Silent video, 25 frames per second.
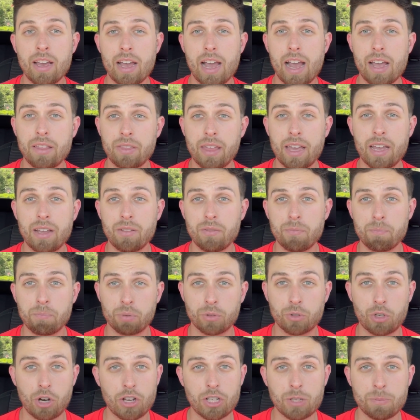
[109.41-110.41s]
And they,
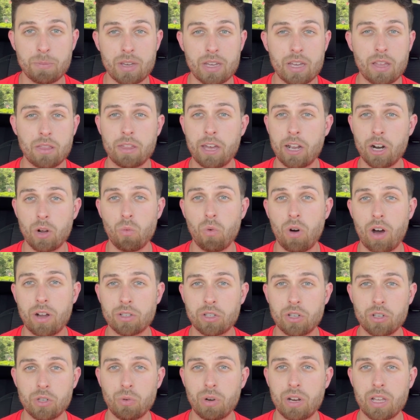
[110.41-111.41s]
trust me, they don't want
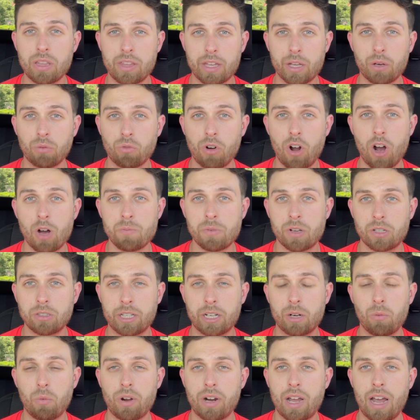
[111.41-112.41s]
to do anything wrong because they
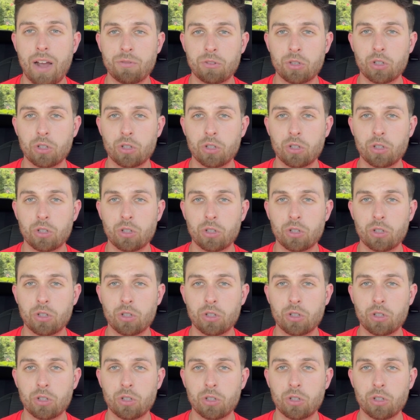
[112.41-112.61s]
don't want to have